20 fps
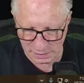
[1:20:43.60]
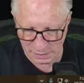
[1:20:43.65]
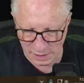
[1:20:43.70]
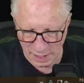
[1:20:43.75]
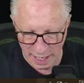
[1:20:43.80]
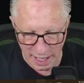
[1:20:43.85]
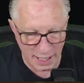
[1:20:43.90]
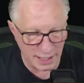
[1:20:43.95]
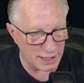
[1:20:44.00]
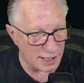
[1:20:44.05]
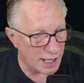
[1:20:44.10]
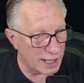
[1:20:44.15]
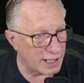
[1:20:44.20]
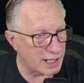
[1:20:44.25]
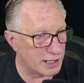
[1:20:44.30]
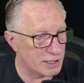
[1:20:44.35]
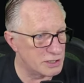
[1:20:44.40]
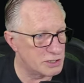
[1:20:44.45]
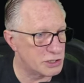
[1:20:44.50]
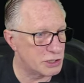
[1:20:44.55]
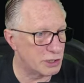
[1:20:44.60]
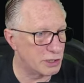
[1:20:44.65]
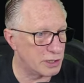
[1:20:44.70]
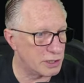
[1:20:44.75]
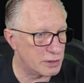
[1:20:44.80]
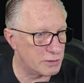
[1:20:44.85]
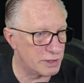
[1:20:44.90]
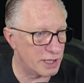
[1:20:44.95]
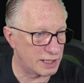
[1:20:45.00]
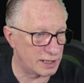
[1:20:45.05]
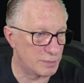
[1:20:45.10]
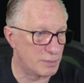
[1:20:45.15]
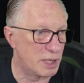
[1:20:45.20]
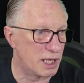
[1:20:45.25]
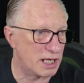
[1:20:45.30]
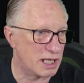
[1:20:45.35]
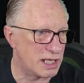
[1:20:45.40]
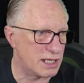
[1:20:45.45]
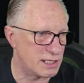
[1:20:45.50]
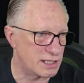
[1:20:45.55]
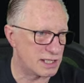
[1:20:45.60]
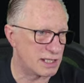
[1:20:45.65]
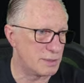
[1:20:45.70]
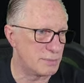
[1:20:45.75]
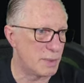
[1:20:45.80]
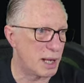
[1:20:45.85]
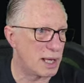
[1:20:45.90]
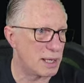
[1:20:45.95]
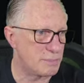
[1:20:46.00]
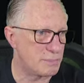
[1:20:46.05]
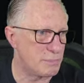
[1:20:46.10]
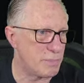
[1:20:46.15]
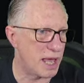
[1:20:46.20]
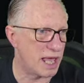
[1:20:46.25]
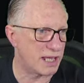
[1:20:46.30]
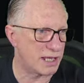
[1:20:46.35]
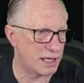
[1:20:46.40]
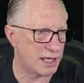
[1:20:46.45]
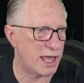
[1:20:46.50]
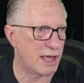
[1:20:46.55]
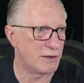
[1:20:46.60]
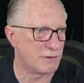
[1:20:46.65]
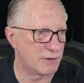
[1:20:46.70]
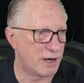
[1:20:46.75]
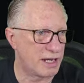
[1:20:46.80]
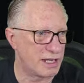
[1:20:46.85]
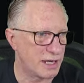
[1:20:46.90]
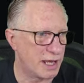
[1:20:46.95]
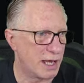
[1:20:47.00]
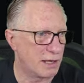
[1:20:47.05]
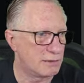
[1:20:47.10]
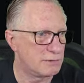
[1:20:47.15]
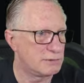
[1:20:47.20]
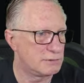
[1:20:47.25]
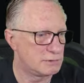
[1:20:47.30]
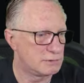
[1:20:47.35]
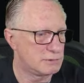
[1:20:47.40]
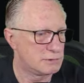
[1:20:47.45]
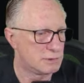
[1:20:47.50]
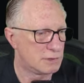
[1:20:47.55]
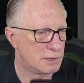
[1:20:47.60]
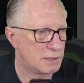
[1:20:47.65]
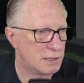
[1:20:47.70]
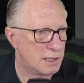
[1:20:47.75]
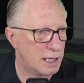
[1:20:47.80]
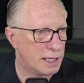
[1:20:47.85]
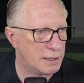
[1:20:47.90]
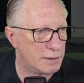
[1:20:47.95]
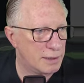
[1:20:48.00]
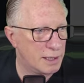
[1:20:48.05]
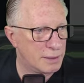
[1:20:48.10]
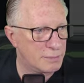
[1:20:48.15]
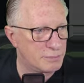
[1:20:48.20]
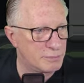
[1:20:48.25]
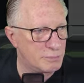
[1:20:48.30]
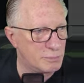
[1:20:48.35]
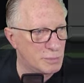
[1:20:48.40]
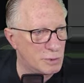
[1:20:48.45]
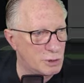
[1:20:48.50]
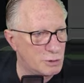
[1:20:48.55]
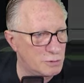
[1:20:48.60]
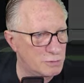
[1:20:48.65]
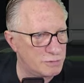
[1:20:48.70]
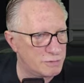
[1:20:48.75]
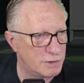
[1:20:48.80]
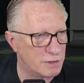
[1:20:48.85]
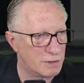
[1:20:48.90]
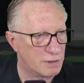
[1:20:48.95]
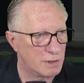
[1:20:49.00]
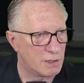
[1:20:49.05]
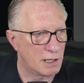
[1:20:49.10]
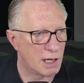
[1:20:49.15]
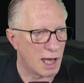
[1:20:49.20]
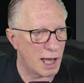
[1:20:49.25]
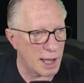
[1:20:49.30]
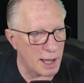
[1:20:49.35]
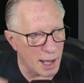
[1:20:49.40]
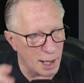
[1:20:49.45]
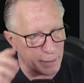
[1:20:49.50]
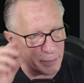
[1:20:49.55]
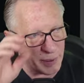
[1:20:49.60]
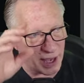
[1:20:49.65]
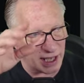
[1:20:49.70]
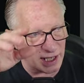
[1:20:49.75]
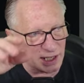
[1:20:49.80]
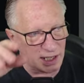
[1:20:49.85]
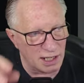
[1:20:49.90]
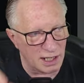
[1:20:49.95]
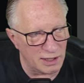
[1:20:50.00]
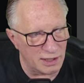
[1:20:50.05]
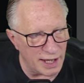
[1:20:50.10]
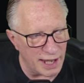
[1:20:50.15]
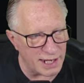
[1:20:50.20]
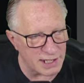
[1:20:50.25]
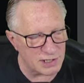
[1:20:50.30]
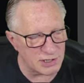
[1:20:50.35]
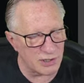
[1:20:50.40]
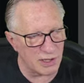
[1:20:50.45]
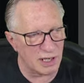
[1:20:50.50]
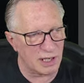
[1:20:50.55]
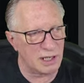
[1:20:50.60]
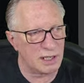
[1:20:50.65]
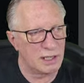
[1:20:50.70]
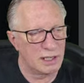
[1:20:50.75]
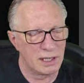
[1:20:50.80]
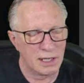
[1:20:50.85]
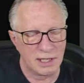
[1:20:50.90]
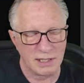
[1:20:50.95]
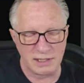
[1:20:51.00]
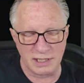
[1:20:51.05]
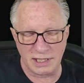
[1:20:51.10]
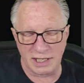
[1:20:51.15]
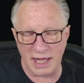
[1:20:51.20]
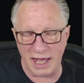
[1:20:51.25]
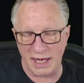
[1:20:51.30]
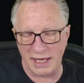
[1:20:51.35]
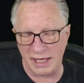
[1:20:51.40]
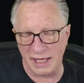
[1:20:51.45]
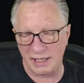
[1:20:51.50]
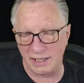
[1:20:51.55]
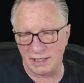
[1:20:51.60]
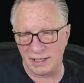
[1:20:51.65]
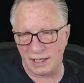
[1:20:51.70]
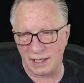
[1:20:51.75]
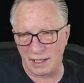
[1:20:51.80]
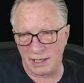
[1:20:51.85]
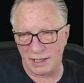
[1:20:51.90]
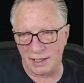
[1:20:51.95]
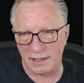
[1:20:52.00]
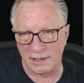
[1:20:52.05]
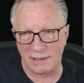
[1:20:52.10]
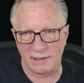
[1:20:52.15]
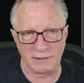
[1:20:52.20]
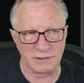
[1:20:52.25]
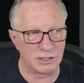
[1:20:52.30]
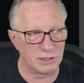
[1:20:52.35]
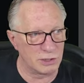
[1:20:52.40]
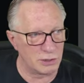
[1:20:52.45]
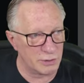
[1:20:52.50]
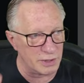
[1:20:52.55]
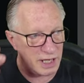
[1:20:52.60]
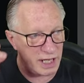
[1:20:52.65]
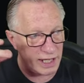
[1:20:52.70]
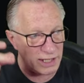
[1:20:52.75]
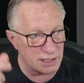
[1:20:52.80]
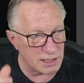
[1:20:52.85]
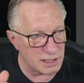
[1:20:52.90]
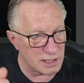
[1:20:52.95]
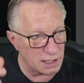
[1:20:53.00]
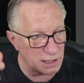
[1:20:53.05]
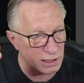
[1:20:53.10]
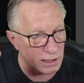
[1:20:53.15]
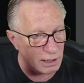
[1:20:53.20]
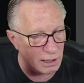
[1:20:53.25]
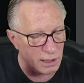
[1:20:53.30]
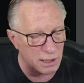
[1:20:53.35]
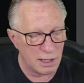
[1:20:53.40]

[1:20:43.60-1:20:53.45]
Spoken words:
And I can assure you that the money is in my bank account right now. It moved. I paid a little extra to get it to do an instant.